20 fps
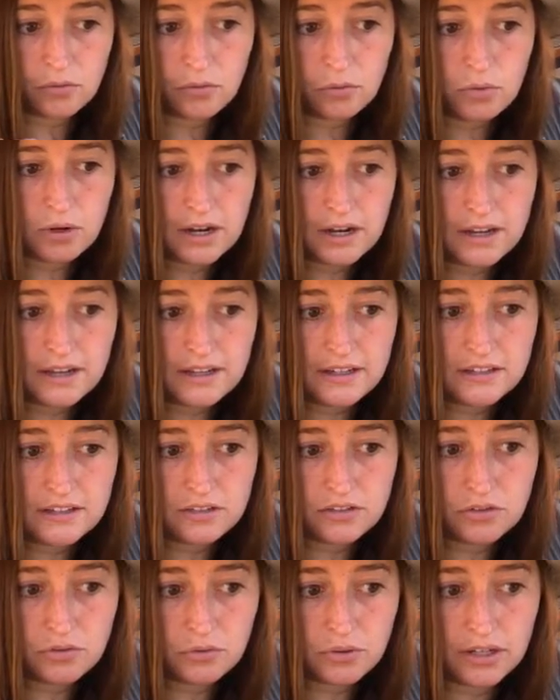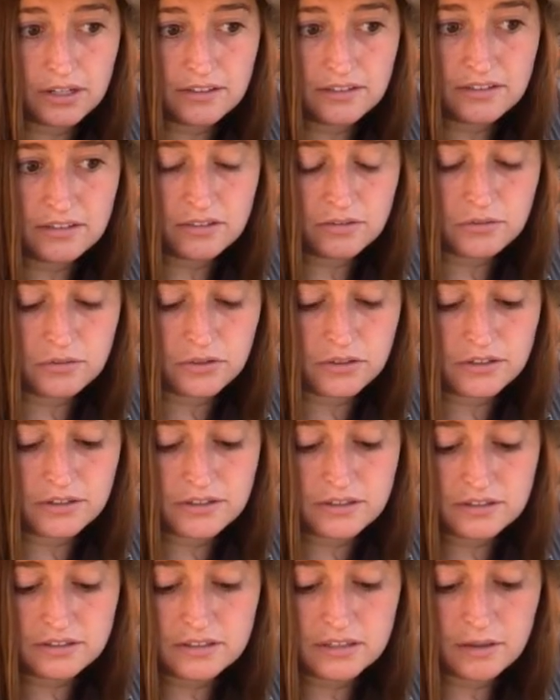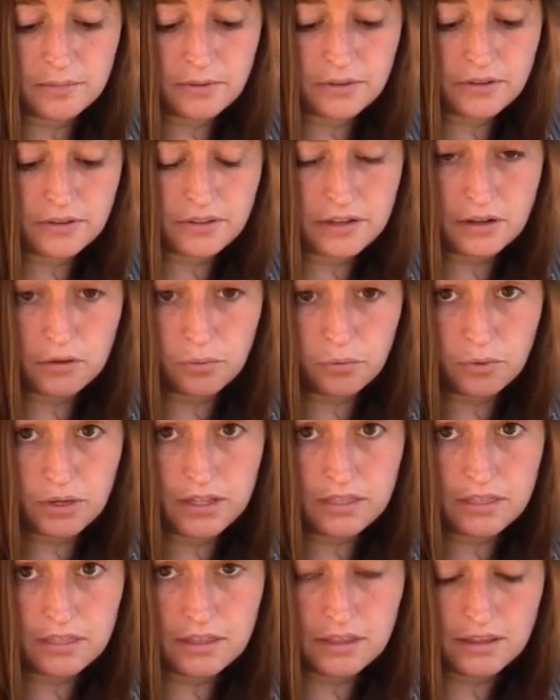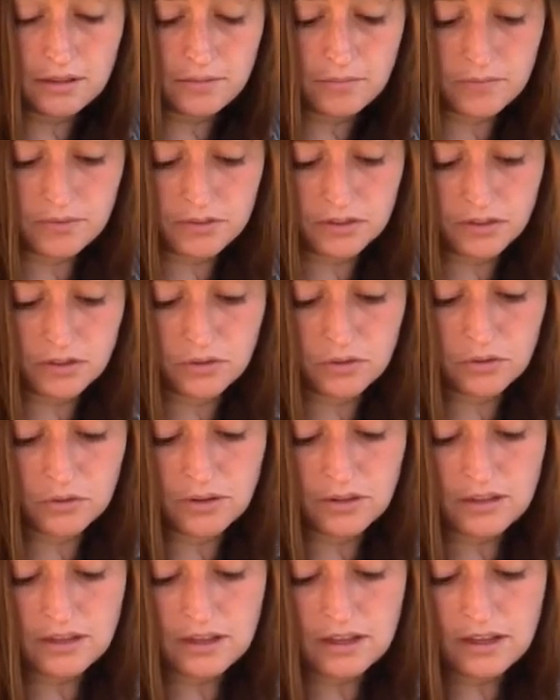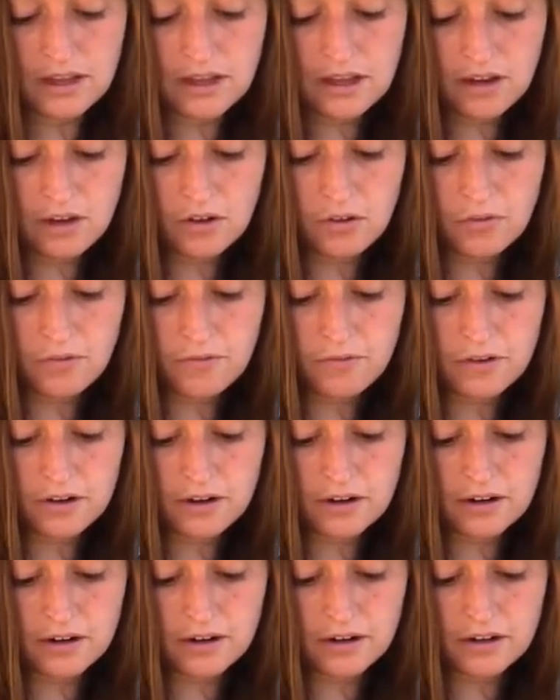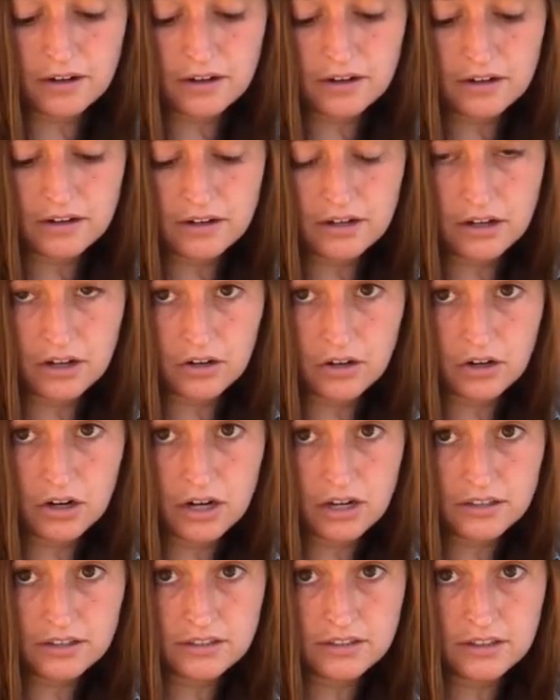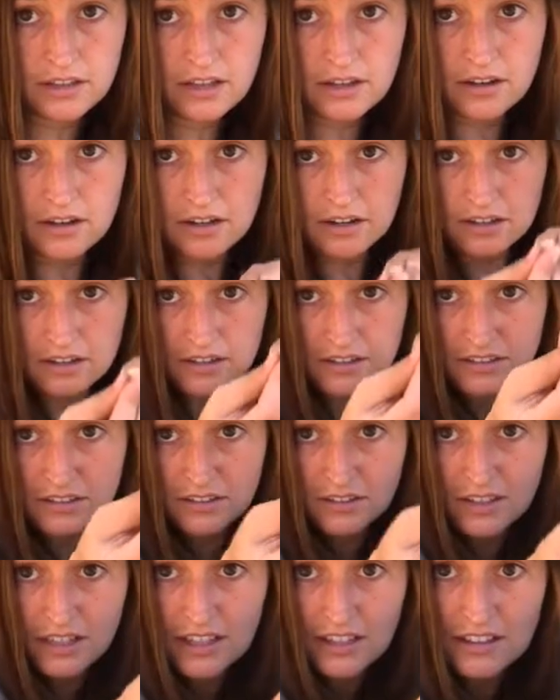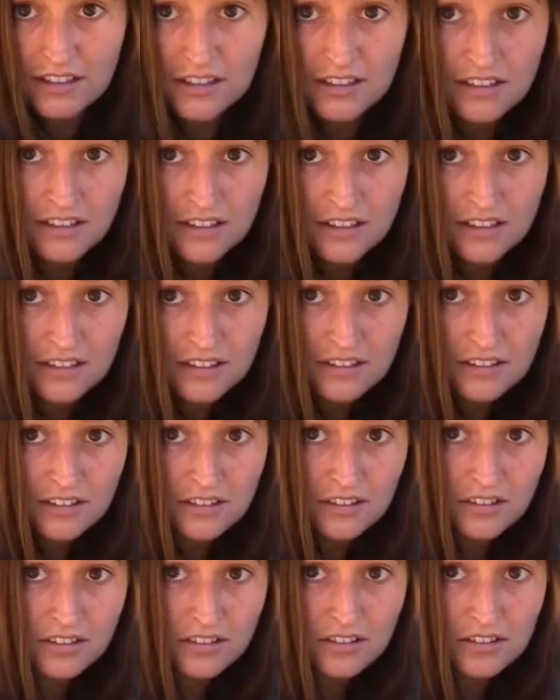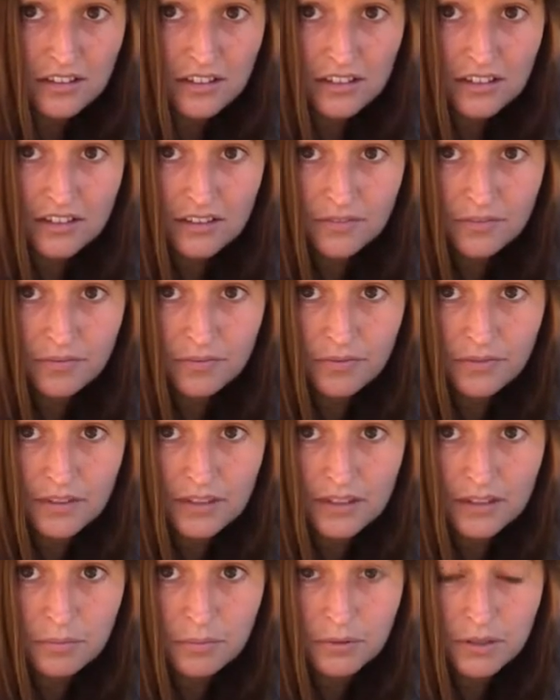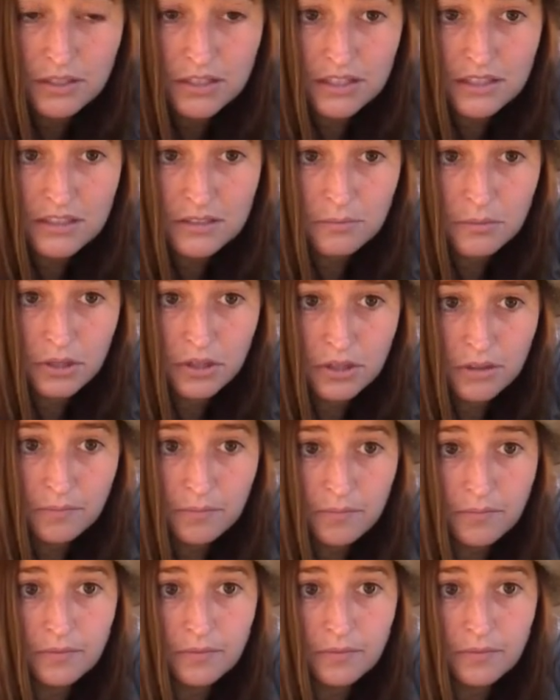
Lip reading: wide twice, or double their width. So how far across they are. So again, it's our little seed. It's pretty small.